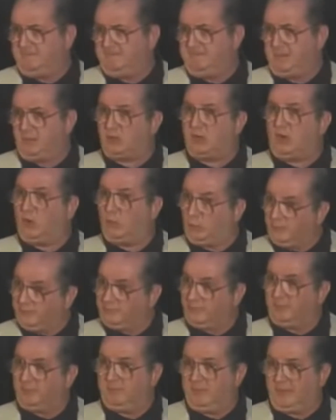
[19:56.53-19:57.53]
They're called
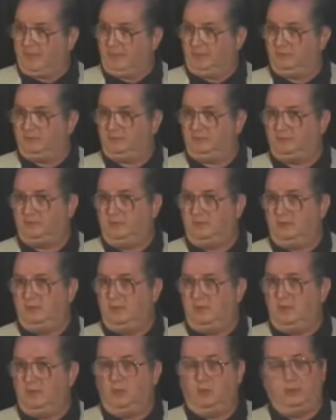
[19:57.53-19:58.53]
river banks.
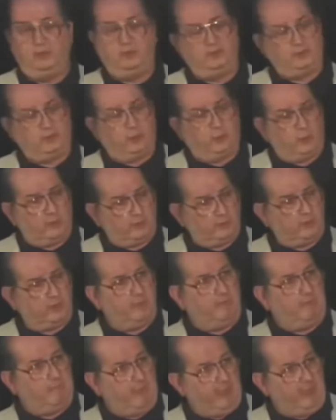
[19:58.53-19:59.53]
What does a river
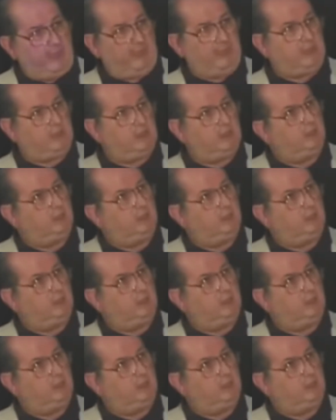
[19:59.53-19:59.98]
bank